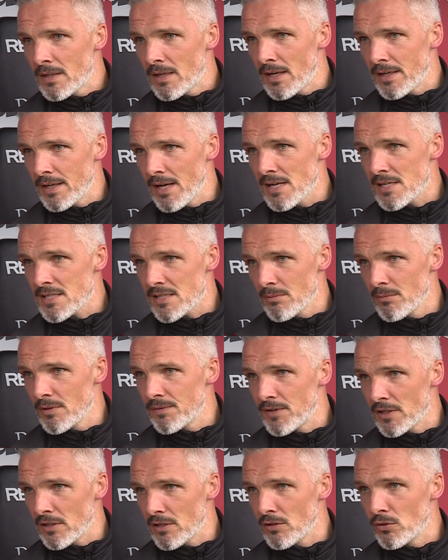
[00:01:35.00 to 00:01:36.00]
I asked them
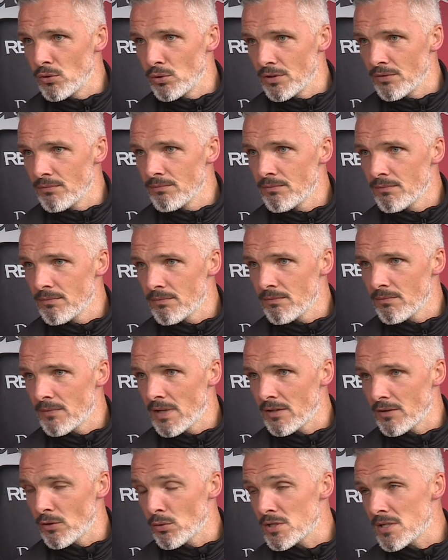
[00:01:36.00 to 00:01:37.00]
if they could go and
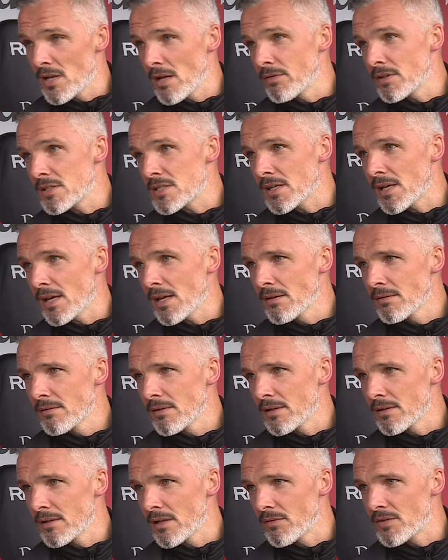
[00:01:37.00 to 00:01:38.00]
hit those levels again
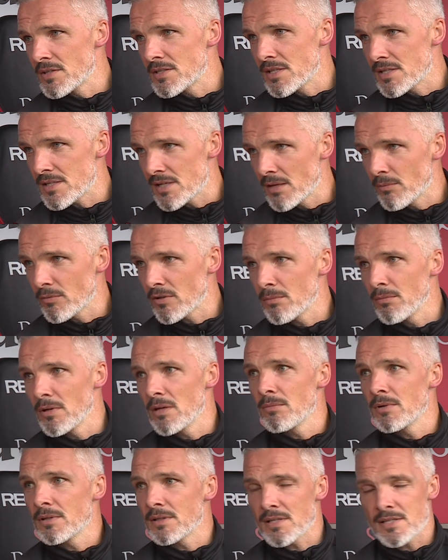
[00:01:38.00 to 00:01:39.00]
and give us the same
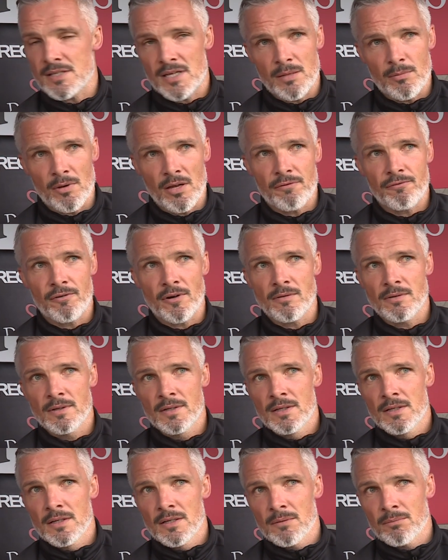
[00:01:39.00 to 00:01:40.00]
commitment, the same effort,
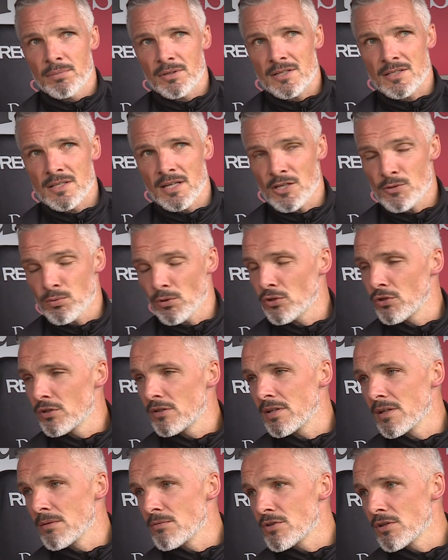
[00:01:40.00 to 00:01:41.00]
because that's what
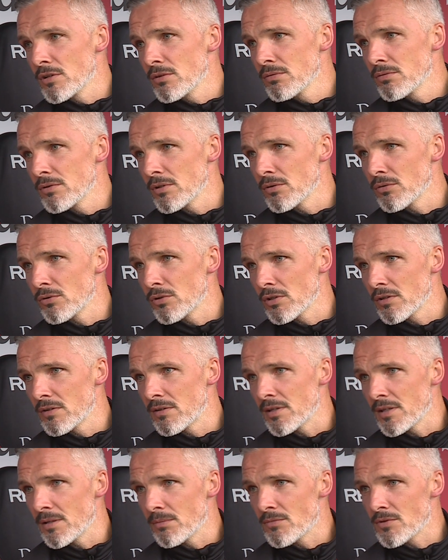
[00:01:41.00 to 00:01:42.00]
good teams do. You know, good
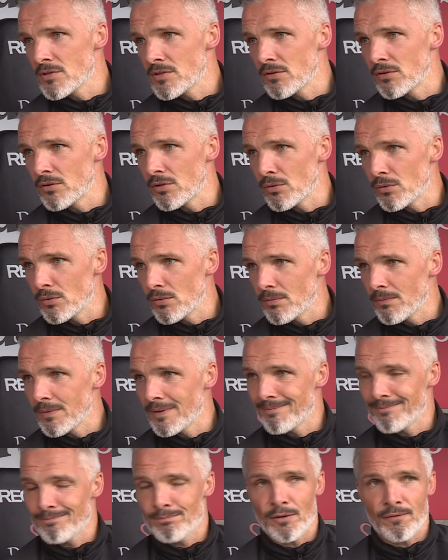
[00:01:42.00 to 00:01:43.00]
teams do
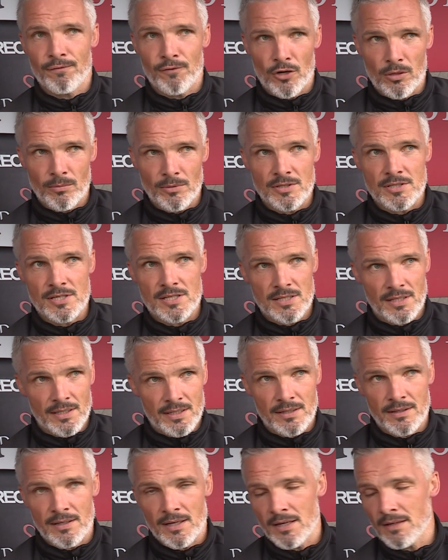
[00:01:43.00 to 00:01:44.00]
performances
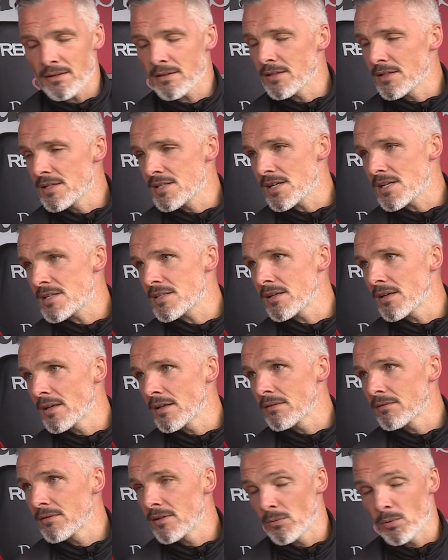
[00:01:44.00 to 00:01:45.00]
like that consistently.
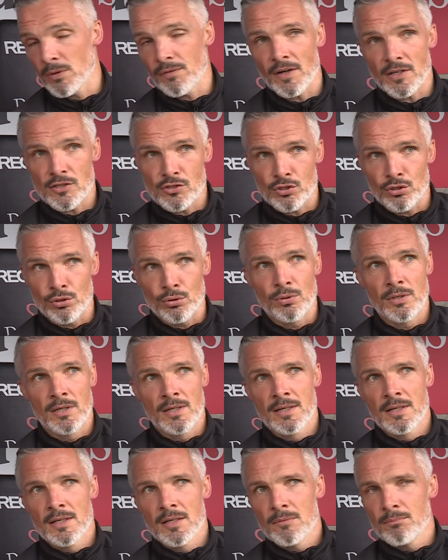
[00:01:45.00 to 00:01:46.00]
Now we've had two
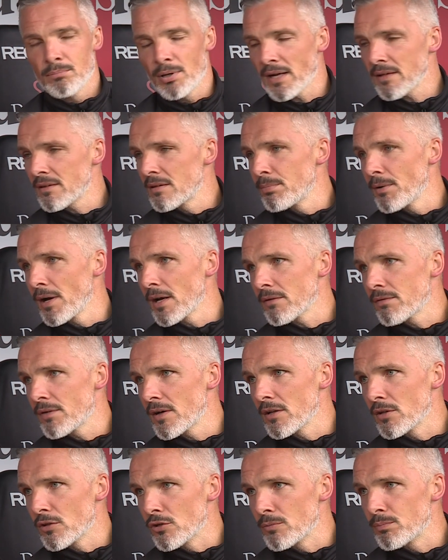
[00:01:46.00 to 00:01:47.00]
back-to-back
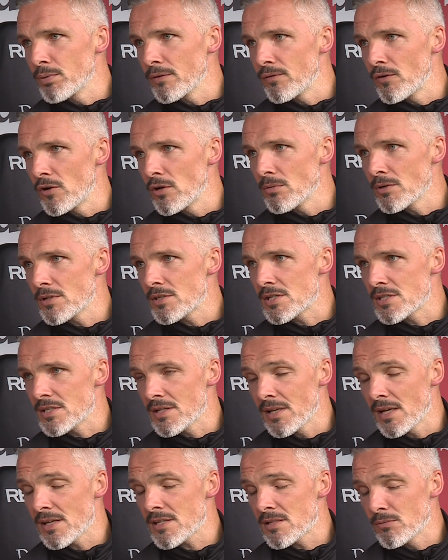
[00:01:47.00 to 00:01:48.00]
very good performances,
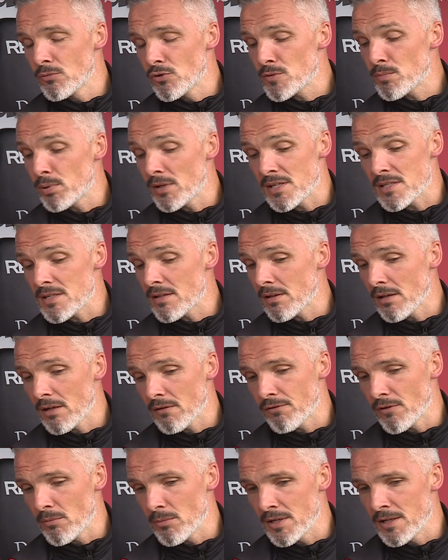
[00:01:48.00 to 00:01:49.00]
and that's the most pleasing thing
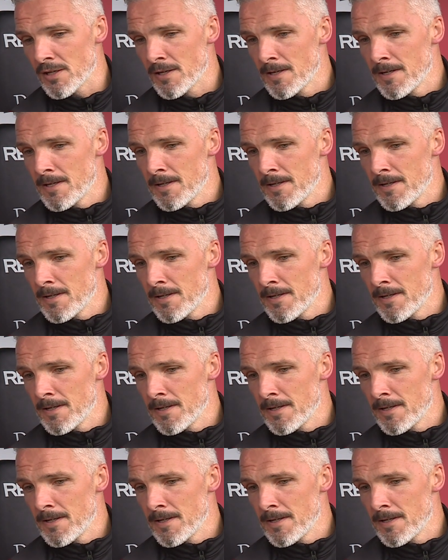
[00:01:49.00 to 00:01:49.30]
for me.